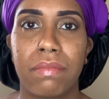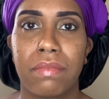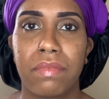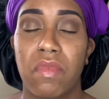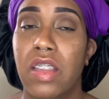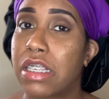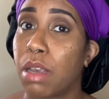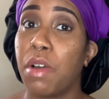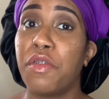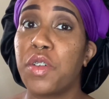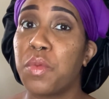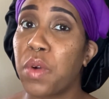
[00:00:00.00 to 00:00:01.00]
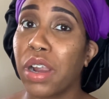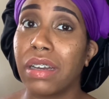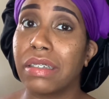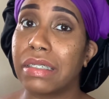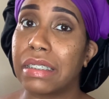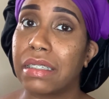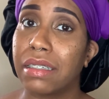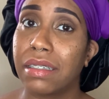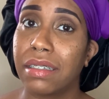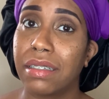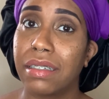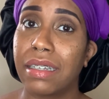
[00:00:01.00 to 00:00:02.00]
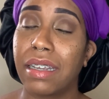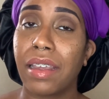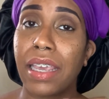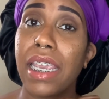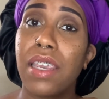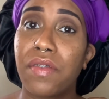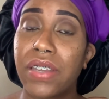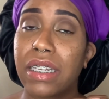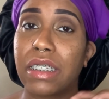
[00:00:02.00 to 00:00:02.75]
Some of them weren't even.